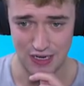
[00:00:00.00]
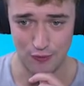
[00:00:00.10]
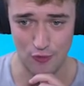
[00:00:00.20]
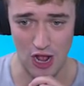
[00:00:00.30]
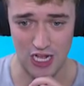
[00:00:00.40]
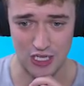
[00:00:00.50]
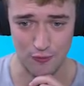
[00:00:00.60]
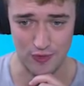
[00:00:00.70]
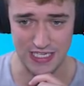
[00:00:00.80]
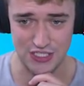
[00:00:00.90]
Rock,
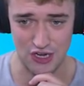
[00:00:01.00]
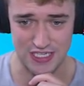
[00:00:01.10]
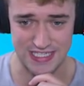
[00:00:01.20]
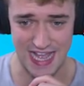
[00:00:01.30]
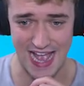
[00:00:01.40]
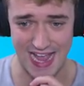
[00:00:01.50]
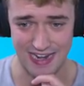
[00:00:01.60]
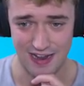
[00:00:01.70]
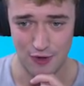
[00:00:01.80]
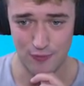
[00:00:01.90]
research that.
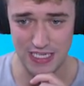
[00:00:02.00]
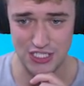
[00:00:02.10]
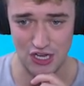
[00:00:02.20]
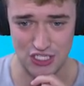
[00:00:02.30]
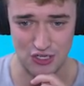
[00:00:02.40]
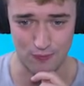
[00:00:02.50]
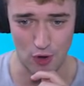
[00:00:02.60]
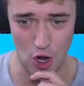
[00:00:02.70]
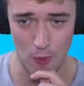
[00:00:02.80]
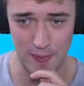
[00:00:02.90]
Research the
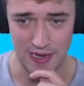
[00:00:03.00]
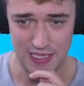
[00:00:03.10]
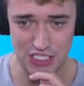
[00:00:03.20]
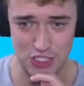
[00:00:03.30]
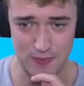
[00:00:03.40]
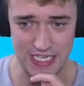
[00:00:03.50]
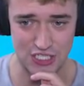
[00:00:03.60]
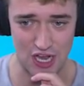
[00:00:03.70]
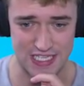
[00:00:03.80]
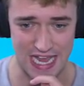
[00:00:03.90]
rope. Just
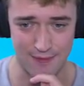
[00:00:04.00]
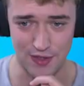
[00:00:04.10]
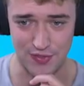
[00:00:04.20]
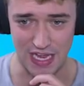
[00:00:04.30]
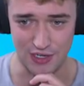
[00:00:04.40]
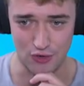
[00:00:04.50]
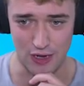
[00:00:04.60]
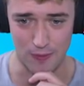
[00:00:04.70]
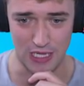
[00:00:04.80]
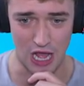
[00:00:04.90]
research everything, dude.
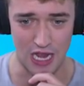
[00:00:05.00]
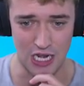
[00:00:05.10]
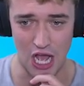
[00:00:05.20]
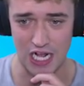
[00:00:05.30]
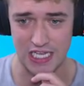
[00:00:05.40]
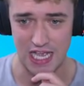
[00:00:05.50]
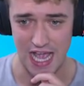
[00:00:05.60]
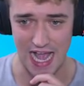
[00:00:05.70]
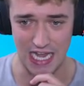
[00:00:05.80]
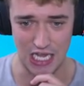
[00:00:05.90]
It will unlock
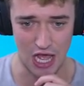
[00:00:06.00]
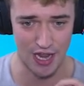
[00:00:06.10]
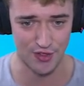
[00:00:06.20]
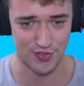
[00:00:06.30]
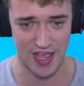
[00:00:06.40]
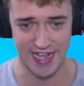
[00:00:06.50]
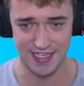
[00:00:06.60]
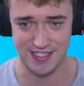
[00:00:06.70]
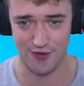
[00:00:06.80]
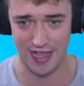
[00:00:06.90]
a lot of
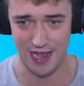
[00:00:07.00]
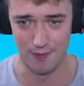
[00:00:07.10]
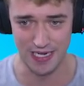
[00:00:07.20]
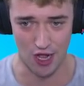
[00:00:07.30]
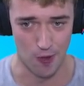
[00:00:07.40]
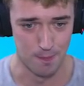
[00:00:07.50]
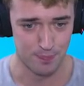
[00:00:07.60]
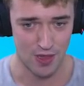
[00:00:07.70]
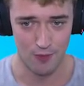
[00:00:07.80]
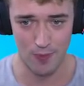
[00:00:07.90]
things. Okay, here we go.
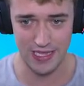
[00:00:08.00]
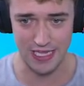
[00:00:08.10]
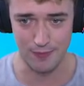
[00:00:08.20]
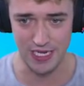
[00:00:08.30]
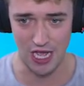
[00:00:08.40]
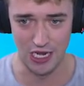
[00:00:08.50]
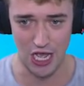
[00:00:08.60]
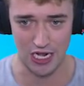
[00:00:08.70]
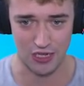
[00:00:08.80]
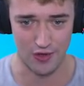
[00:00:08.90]
What did we
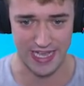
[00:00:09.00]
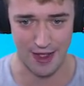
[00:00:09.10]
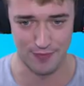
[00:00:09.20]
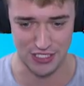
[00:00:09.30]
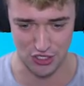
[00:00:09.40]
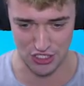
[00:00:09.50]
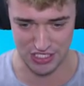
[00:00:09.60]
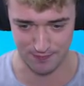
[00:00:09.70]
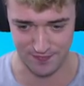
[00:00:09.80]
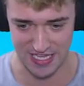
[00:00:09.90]
unlock? Oh, I can't research
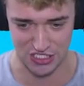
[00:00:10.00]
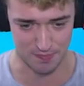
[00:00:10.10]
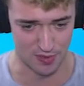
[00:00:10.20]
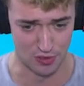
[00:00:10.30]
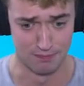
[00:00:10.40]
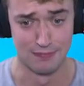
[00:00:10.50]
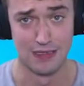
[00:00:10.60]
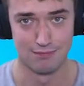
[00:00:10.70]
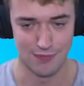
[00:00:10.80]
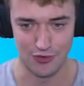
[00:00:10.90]
a Vegetable.
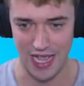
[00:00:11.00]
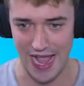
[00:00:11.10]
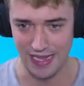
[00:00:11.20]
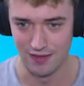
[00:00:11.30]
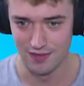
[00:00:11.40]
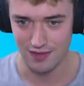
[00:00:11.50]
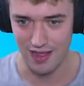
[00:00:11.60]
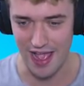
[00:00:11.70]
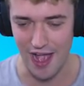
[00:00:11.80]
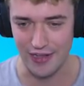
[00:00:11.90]
Okay.
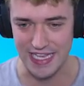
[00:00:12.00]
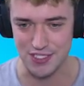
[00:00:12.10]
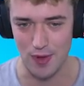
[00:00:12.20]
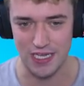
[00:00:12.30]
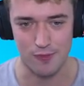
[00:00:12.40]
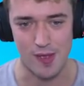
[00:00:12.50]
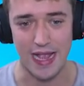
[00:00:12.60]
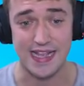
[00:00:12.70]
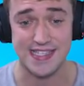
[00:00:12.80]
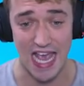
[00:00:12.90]
Uh, okay, so what can we
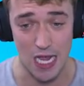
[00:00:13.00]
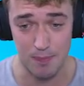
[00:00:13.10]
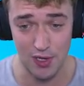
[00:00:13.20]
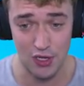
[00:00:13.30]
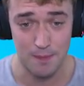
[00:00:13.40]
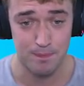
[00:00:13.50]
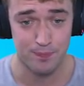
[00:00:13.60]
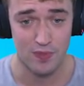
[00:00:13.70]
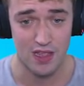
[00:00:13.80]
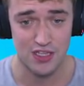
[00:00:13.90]
make? A table?
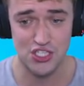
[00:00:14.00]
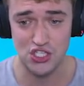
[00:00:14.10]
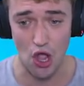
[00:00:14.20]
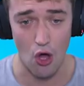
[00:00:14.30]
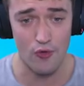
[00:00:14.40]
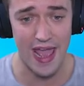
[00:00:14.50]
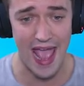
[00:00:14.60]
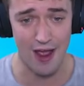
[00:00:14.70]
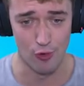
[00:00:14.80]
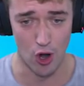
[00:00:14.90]
Stone
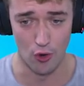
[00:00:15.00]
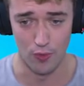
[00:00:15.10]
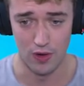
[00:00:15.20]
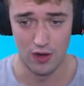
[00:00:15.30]
Arrow.